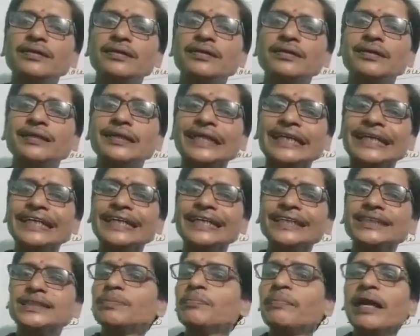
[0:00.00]
Tea is
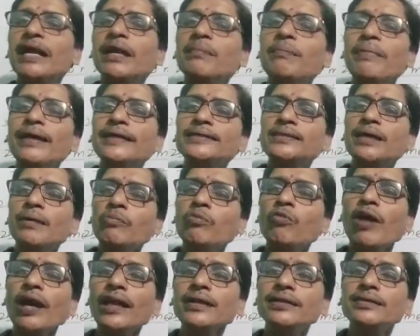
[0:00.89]
made by
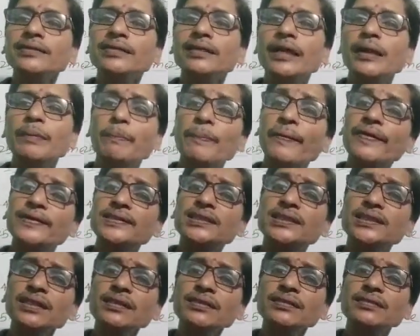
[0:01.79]
someone, a
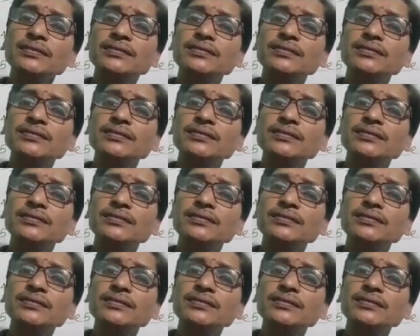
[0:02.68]
person.